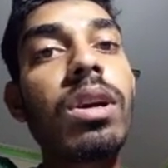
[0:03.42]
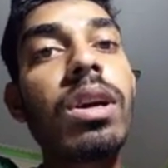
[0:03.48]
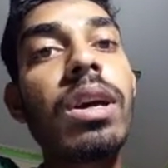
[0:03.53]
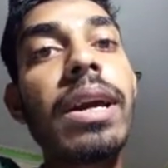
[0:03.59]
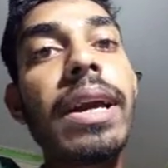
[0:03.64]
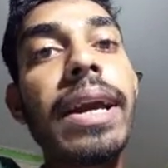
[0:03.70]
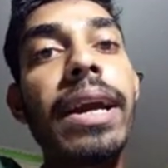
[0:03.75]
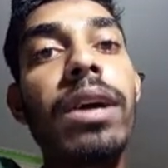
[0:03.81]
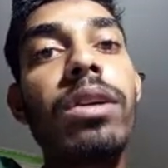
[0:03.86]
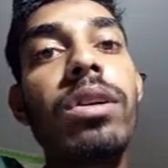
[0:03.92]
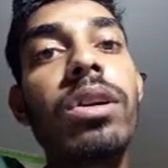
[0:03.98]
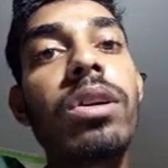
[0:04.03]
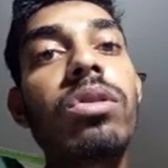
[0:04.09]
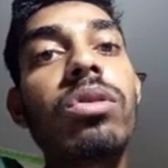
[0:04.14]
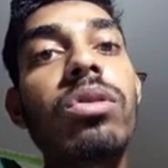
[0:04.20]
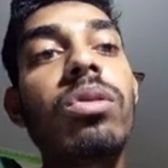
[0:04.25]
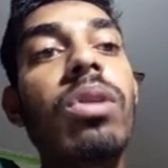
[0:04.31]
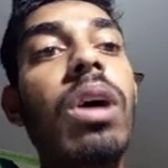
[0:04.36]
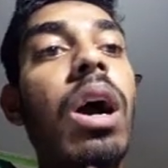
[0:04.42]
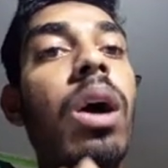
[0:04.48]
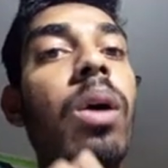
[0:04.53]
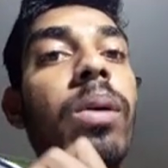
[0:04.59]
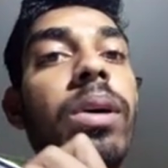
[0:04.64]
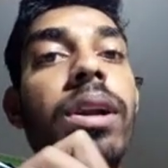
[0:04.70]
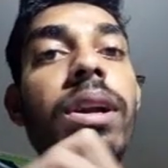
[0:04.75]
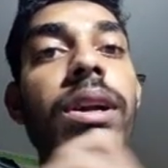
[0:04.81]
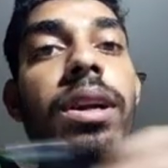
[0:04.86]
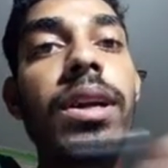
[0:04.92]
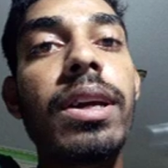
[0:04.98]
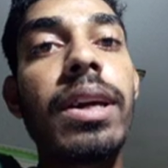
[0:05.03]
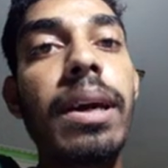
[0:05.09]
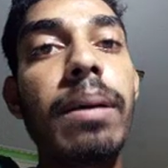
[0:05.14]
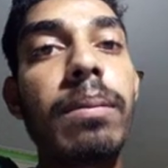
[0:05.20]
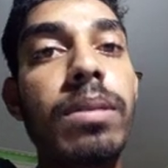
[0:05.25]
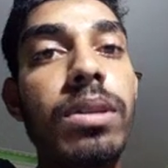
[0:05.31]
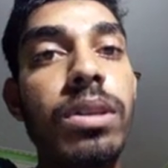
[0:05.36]
According to our
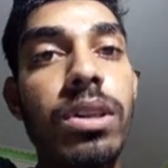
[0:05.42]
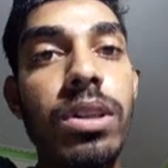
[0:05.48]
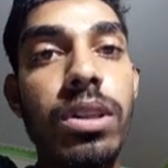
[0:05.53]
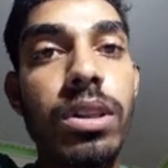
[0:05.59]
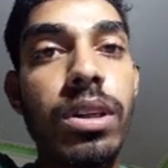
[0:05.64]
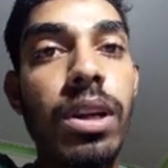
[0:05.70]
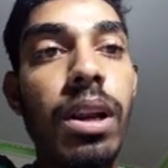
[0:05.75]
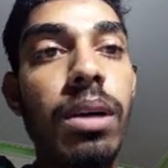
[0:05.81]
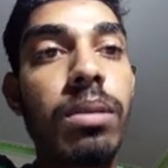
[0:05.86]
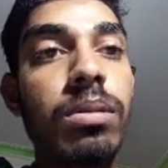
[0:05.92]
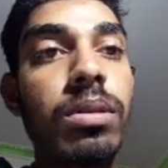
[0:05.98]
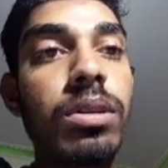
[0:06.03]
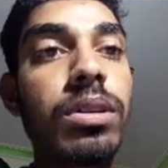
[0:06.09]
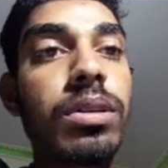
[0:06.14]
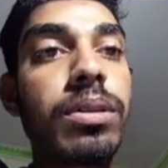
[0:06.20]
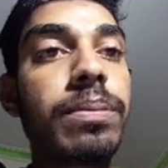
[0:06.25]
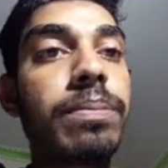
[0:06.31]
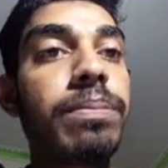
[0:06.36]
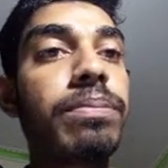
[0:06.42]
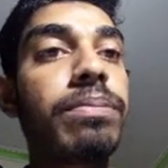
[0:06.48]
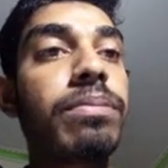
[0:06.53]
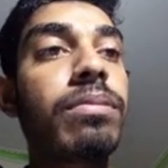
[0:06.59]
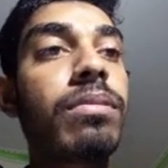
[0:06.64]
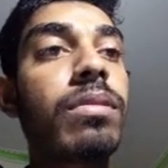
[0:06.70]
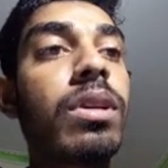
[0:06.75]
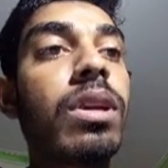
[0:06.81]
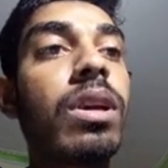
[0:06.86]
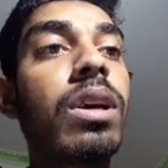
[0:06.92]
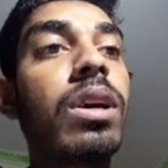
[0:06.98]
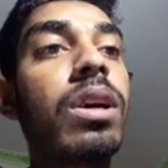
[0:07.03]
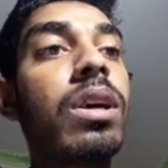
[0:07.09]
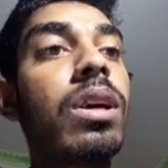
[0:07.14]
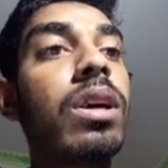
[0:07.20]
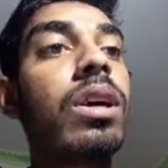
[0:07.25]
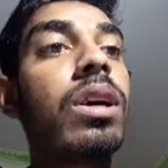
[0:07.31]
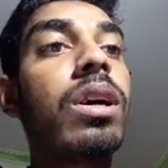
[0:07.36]
chemistry syllabus,
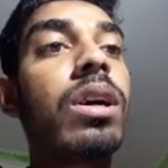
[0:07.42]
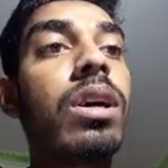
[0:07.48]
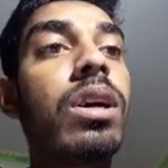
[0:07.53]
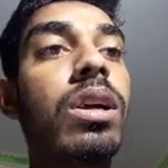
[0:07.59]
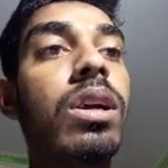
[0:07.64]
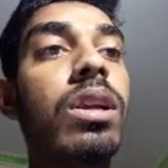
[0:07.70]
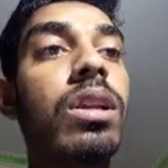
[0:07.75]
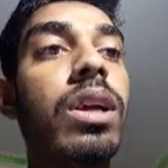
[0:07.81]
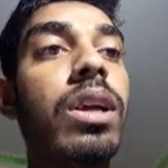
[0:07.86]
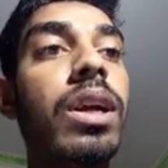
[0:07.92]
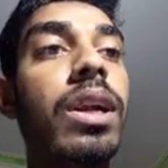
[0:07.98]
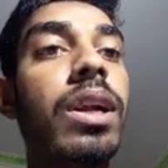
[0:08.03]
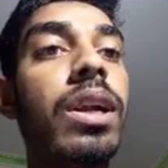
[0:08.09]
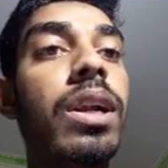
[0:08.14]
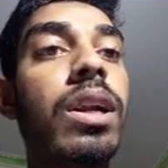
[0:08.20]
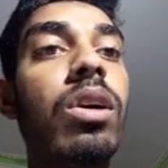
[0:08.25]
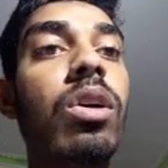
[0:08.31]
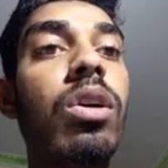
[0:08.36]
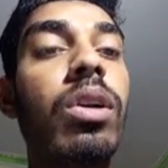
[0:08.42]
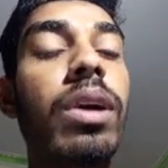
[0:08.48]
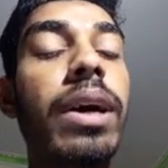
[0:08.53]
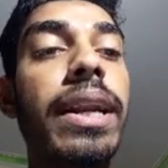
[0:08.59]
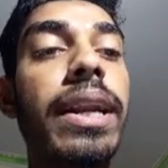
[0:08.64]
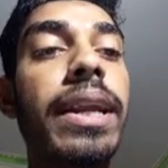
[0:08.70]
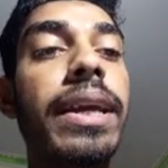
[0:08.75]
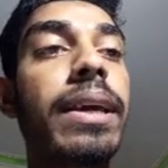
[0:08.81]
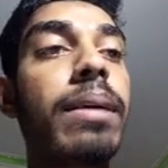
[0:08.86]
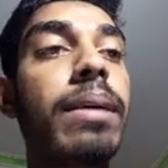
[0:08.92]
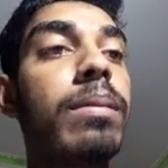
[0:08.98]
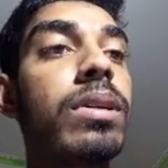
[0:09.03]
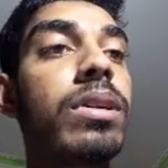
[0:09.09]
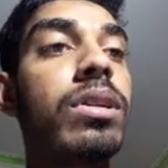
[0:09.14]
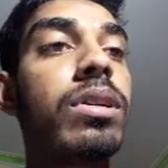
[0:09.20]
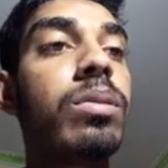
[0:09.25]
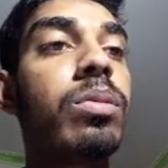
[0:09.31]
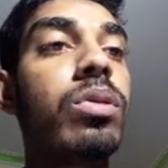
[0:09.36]
there are organic chemistry
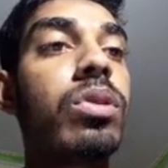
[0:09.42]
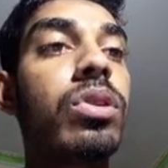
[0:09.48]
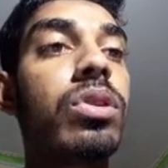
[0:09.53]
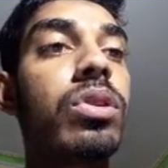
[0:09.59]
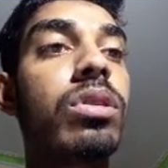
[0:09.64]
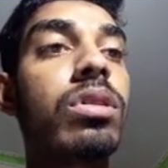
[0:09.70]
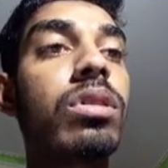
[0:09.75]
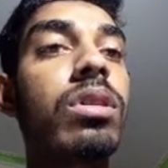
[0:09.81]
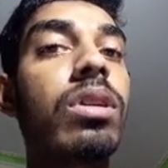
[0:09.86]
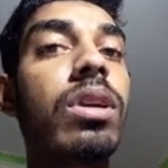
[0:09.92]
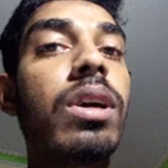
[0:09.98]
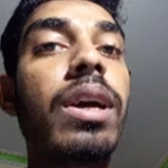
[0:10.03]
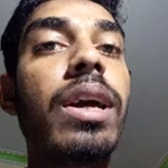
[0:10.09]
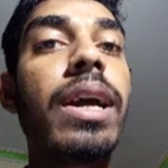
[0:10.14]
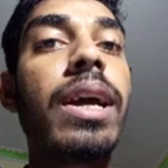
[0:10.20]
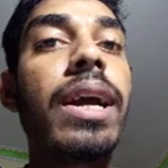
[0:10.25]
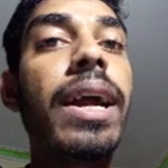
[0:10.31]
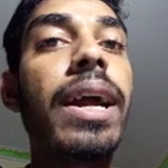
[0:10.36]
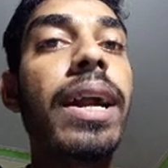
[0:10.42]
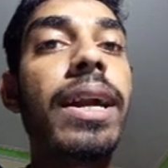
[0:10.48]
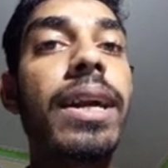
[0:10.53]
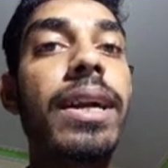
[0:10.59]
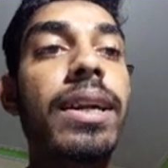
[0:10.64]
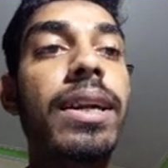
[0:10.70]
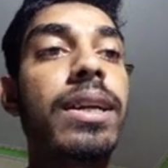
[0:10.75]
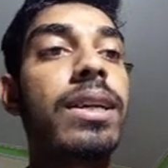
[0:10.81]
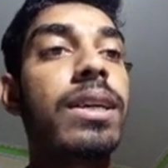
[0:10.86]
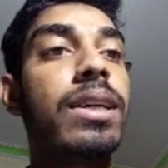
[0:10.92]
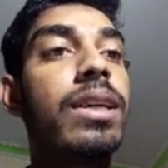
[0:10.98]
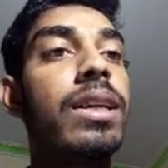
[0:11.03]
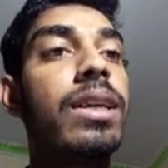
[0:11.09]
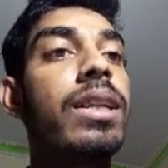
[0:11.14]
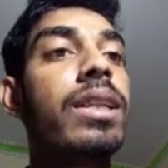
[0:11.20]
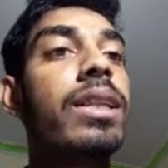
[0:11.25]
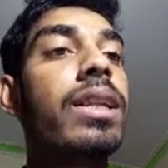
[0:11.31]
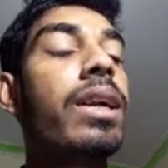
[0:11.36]
portion, and in
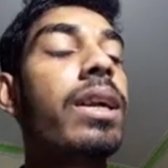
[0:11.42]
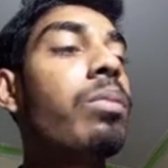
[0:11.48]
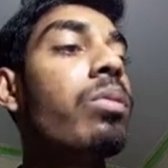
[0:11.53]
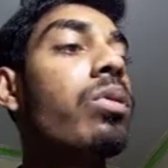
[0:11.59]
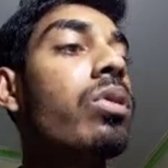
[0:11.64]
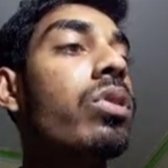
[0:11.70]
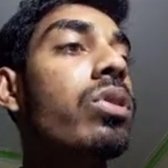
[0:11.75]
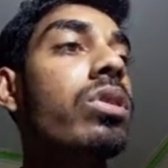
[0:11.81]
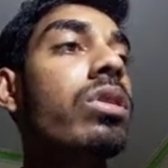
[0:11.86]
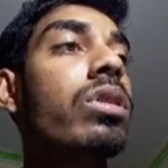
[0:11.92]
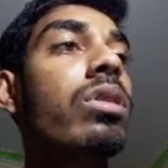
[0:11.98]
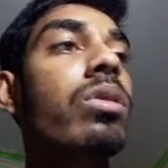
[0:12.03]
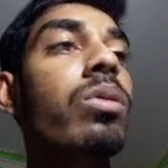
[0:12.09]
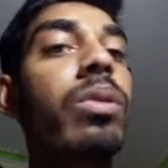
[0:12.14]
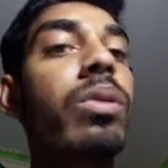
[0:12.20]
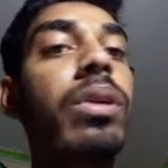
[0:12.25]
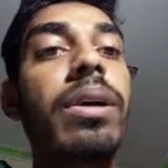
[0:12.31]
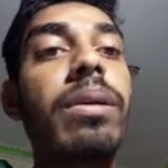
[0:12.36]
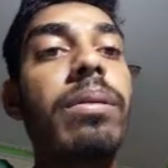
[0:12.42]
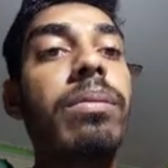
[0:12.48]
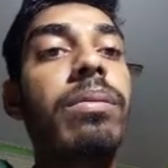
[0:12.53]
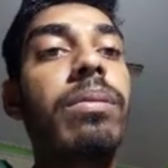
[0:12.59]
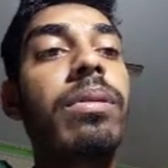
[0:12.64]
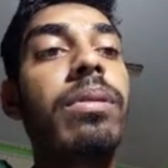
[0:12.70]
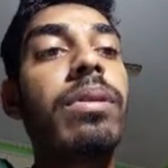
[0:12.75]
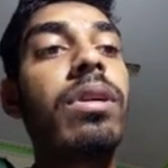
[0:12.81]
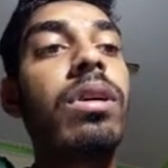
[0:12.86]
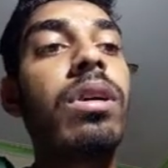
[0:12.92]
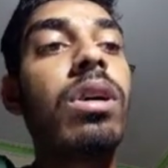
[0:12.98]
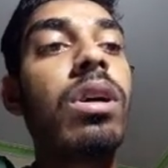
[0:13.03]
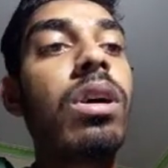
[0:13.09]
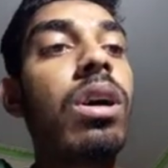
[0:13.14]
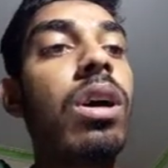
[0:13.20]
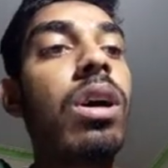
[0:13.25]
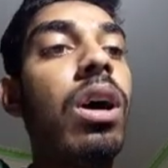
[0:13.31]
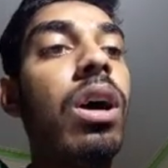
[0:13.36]
that portion we have
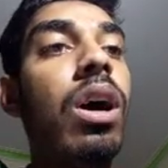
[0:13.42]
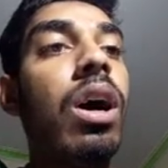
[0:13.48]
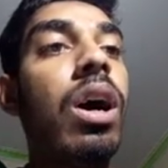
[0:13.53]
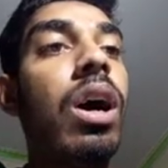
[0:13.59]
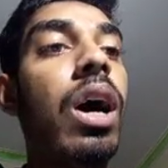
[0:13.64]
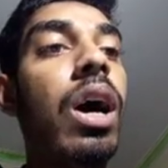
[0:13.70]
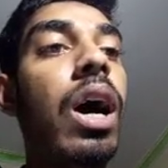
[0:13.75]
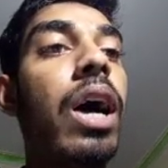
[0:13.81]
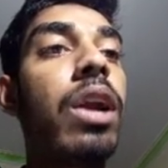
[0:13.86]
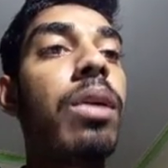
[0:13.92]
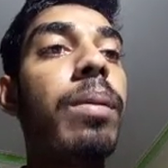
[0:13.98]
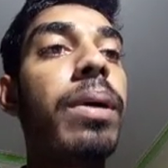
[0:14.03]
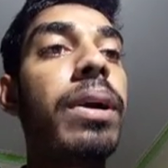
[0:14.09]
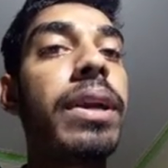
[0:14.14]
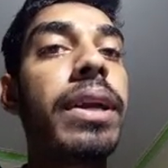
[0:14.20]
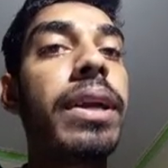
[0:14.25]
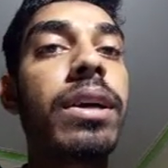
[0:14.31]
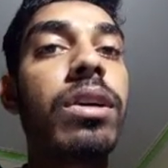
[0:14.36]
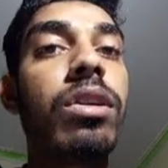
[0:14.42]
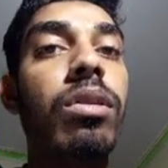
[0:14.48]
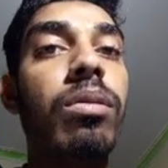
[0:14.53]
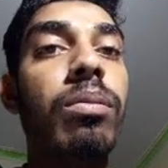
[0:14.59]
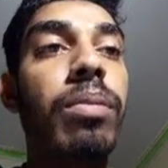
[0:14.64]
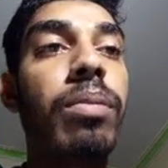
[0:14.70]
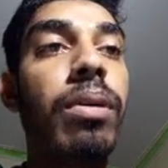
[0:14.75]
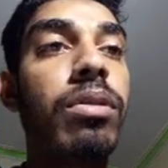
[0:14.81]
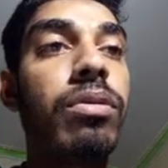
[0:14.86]
aromatic compound.